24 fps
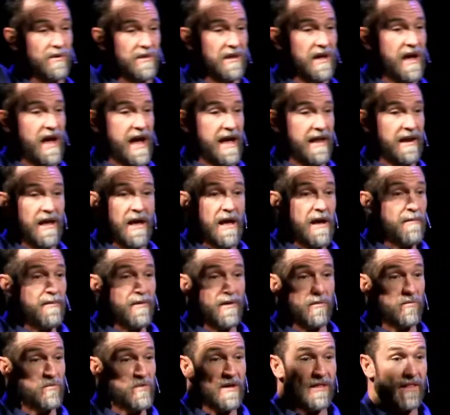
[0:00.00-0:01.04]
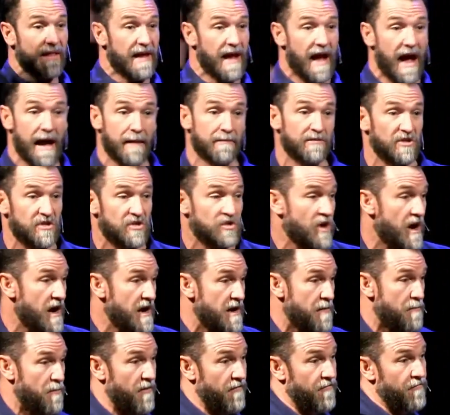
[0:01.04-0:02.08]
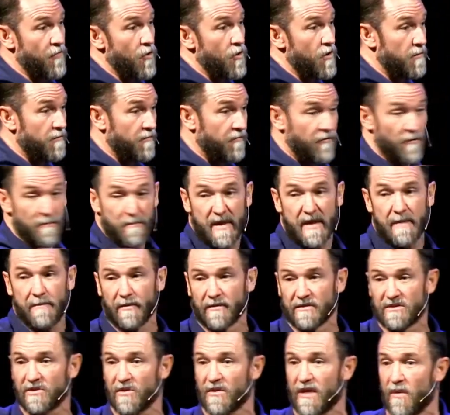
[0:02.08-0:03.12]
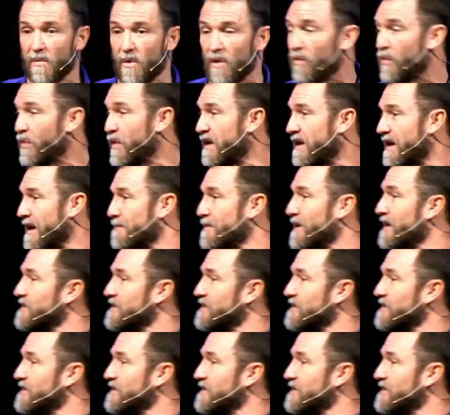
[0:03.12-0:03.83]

with God, but really, I'm just trying to perform for people so they won't think I'm